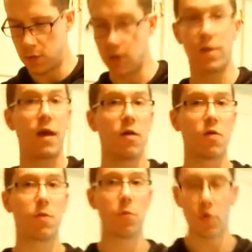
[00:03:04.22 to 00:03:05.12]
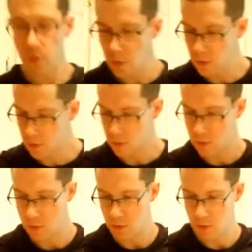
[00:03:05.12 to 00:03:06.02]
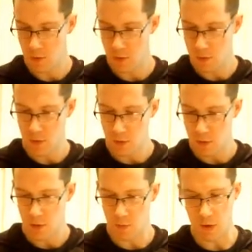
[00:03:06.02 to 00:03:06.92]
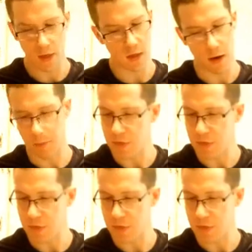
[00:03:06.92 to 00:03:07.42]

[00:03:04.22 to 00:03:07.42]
You're going to take your spoon and mix it up.